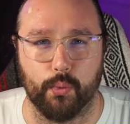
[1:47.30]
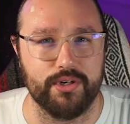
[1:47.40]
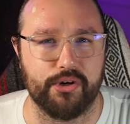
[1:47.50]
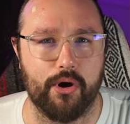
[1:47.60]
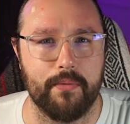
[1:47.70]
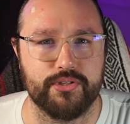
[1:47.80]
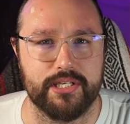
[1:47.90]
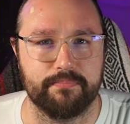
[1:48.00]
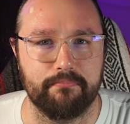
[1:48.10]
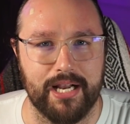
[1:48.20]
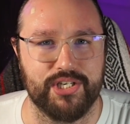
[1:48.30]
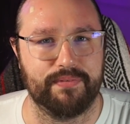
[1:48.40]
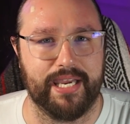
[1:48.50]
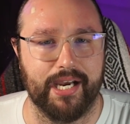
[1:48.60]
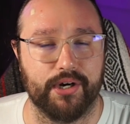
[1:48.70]
are almost as much of
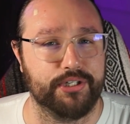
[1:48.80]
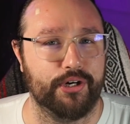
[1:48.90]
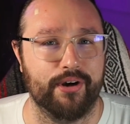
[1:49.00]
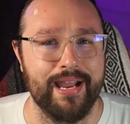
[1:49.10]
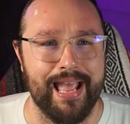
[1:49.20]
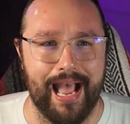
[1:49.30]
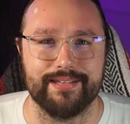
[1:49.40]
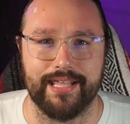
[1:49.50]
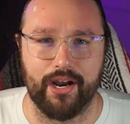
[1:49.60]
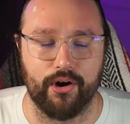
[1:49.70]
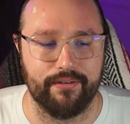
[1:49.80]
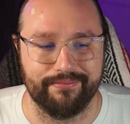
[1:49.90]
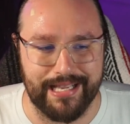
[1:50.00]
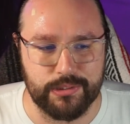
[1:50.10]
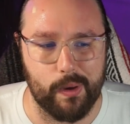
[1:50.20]
a character as they are.
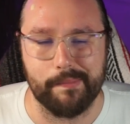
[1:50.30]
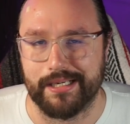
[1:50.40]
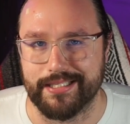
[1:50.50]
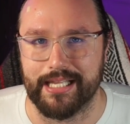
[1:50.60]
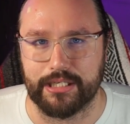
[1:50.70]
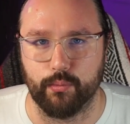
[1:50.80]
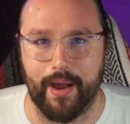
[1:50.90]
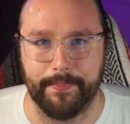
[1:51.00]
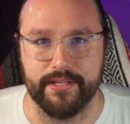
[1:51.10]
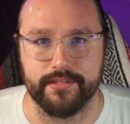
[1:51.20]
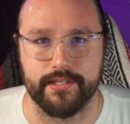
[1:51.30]
That's why I'm going to select weapons.